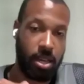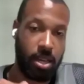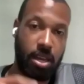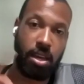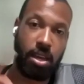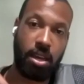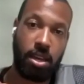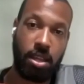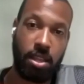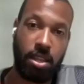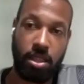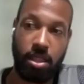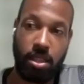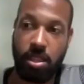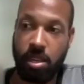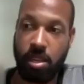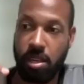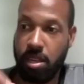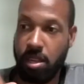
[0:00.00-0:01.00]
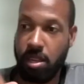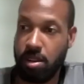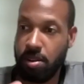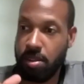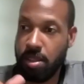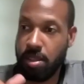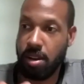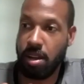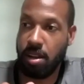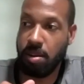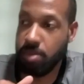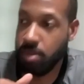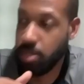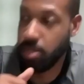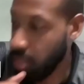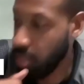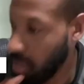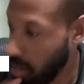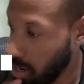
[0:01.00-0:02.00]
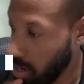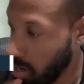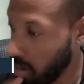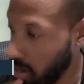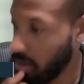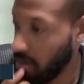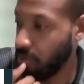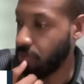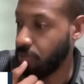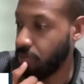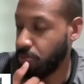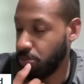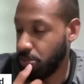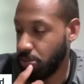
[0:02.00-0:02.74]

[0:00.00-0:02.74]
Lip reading: and the year that I was there,